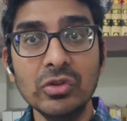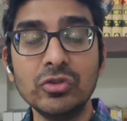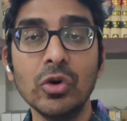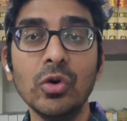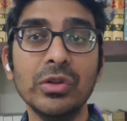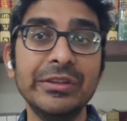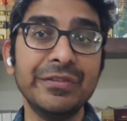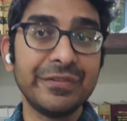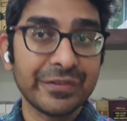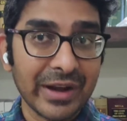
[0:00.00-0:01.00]
So the
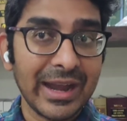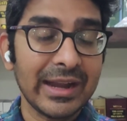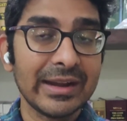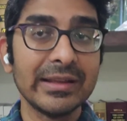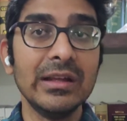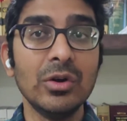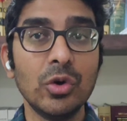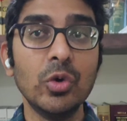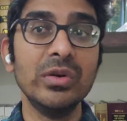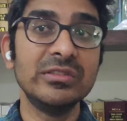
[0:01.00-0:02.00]
friend
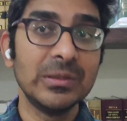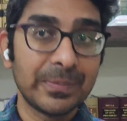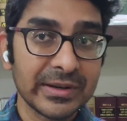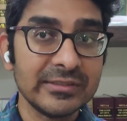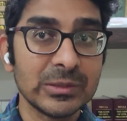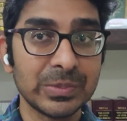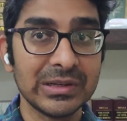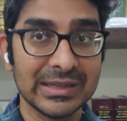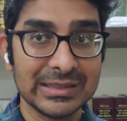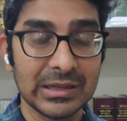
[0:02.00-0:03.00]
who is the principal
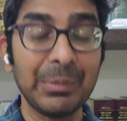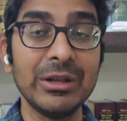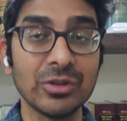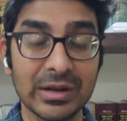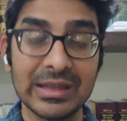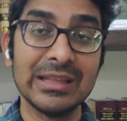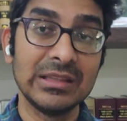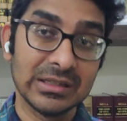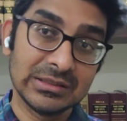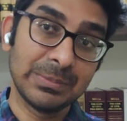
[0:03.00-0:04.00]

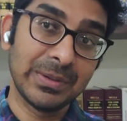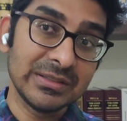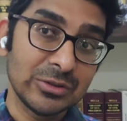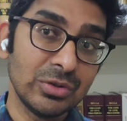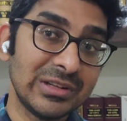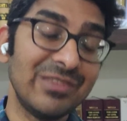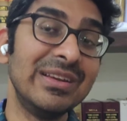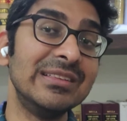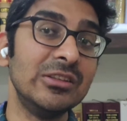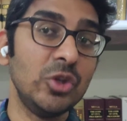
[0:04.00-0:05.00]
the person who's
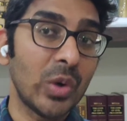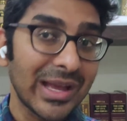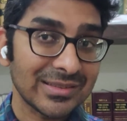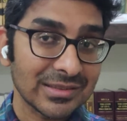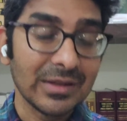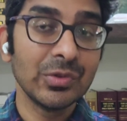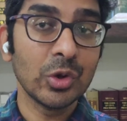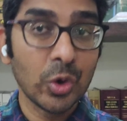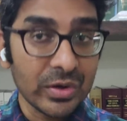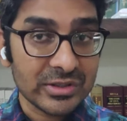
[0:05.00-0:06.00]
living in the US,
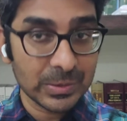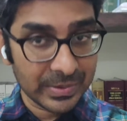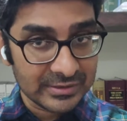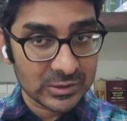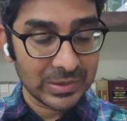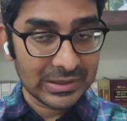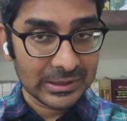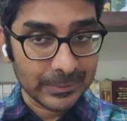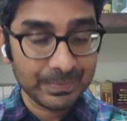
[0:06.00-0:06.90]
who is the principal here,